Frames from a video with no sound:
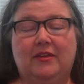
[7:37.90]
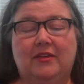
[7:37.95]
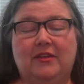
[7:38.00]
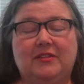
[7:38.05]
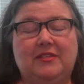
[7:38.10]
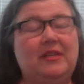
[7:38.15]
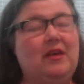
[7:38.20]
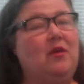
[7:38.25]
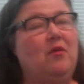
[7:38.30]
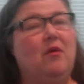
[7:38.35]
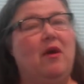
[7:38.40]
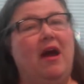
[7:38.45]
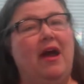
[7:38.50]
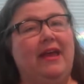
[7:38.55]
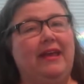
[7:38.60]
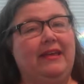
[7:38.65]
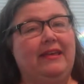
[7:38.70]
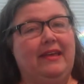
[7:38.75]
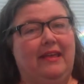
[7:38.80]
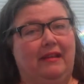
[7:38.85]
So
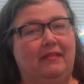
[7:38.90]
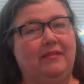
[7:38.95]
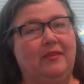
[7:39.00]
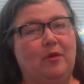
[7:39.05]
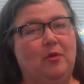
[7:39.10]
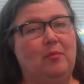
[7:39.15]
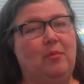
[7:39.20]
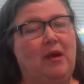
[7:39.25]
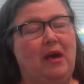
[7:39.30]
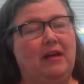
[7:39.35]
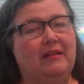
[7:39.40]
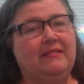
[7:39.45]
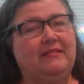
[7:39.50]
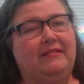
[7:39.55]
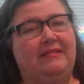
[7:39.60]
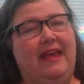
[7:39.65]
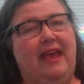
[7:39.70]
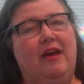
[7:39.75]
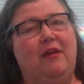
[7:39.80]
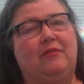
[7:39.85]
I get a little
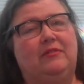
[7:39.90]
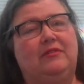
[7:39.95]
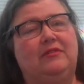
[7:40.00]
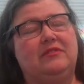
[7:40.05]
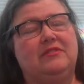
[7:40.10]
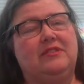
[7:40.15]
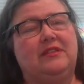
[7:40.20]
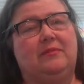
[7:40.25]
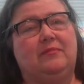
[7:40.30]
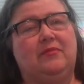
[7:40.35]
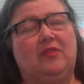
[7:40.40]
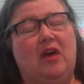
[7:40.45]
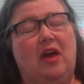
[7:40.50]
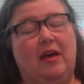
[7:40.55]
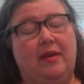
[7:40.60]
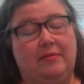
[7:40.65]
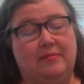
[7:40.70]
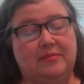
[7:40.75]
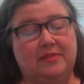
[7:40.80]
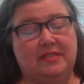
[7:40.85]
bogged down
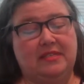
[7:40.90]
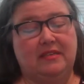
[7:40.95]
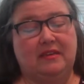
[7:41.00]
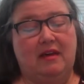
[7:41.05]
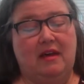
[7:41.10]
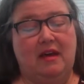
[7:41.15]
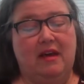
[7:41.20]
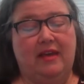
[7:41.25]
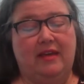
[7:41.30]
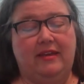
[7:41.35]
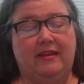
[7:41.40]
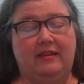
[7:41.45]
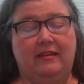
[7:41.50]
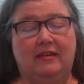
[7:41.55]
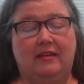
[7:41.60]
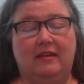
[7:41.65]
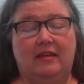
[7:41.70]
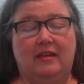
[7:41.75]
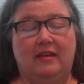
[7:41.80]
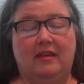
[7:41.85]
sometimes. I
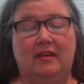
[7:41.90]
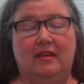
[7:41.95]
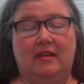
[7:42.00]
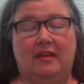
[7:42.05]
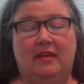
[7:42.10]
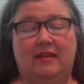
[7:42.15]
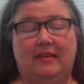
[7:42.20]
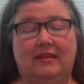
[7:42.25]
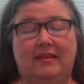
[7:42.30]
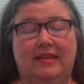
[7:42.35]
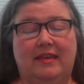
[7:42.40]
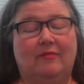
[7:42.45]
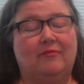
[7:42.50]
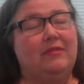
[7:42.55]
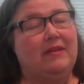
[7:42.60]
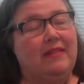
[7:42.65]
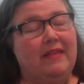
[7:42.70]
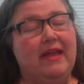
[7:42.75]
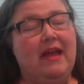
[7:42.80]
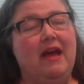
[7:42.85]
get
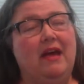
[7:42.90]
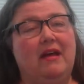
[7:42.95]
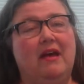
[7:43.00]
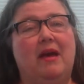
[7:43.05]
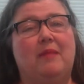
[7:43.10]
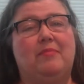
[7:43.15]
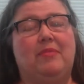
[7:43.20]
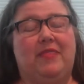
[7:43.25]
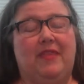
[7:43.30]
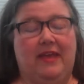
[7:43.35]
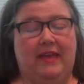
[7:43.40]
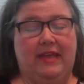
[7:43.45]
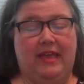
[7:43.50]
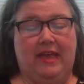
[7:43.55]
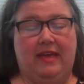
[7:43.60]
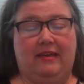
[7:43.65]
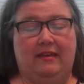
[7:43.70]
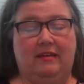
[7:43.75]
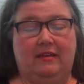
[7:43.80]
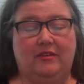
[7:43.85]
really hung up
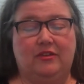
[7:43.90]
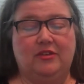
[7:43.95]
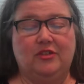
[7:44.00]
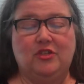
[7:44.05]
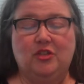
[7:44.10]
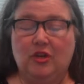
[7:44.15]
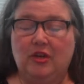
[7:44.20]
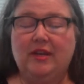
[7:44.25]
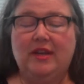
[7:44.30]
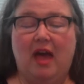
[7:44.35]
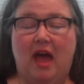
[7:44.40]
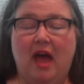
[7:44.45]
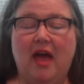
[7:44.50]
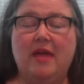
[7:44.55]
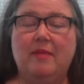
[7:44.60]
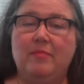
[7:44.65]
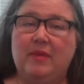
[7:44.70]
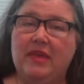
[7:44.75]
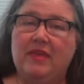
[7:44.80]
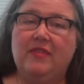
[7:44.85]
thinking, should
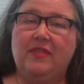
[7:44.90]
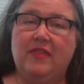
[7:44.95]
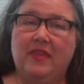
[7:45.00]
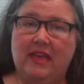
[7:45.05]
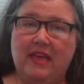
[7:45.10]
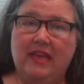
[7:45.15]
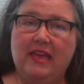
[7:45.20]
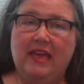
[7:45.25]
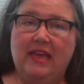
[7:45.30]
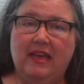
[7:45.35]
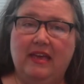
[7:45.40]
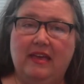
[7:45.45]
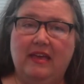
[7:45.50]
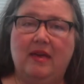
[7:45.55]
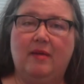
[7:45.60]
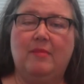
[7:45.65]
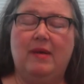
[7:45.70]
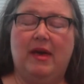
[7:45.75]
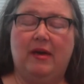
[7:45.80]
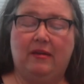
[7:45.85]
I be thinking
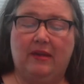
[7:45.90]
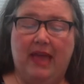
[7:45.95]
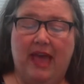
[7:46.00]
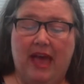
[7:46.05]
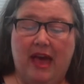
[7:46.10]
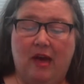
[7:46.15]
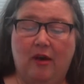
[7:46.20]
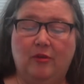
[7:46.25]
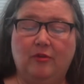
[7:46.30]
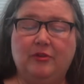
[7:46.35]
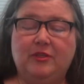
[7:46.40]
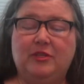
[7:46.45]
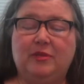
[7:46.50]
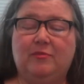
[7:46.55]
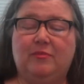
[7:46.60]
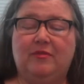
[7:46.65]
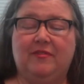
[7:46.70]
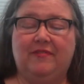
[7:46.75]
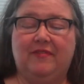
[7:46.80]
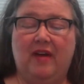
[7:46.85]
about how to
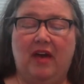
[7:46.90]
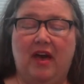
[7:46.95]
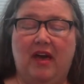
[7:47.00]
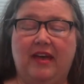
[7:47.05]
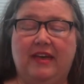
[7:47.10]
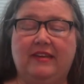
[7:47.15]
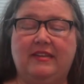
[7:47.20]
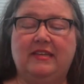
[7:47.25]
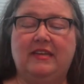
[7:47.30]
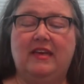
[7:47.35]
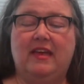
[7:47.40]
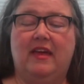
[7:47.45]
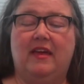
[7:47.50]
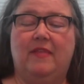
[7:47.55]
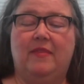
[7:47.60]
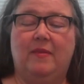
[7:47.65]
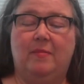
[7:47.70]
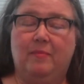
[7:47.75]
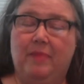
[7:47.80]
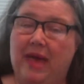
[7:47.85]
provide
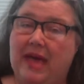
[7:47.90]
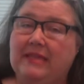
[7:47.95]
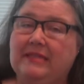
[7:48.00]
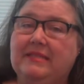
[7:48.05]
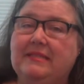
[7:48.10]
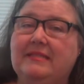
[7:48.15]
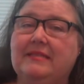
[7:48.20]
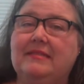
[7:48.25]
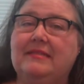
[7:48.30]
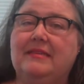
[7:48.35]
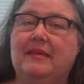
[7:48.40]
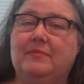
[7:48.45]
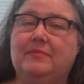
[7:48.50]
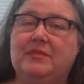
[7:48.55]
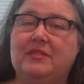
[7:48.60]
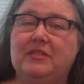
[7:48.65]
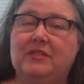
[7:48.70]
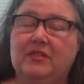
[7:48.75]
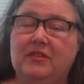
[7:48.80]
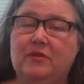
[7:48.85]
the best
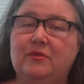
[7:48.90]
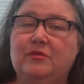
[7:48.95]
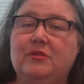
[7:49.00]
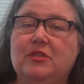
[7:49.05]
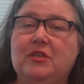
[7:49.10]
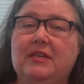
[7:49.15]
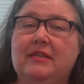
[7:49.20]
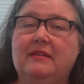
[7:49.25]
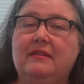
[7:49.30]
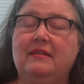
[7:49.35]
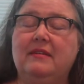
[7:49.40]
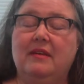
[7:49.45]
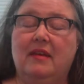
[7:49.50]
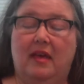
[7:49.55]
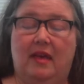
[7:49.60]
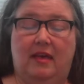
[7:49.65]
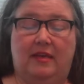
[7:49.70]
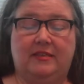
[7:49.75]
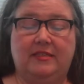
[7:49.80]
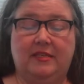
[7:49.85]
substitution
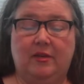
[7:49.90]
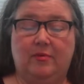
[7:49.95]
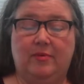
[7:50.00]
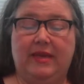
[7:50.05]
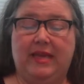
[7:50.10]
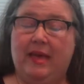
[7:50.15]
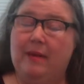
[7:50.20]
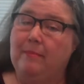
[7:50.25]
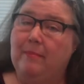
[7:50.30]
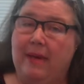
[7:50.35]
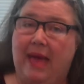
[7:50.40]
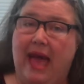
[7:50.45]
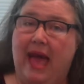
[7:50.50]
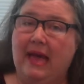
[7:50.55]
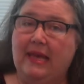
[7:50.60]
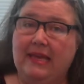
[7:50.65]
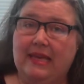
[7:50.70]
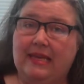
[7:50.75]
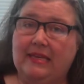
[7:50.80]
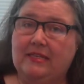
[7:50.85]
until we get
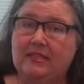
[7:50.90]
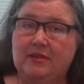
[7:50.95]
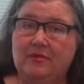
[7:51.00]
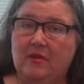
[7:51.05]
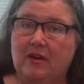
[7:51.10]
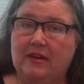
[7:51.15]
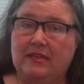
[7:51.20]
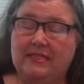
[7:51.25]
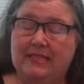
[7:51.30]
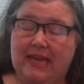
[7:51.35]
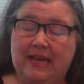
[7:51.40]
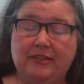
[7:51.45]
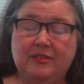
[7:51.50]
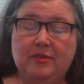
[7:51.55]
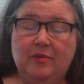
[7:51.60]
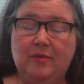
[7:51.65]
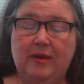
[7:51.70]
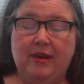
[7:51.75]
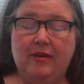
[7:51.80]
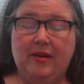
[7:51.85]
back into our
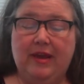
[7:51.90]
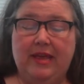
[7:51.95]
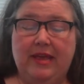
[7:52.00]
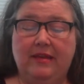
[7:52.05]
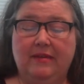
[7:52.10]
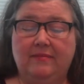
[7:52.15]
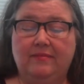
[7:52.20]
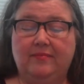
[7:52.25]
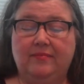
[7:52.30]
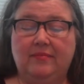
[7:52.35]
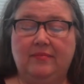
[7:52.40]
sanctuary?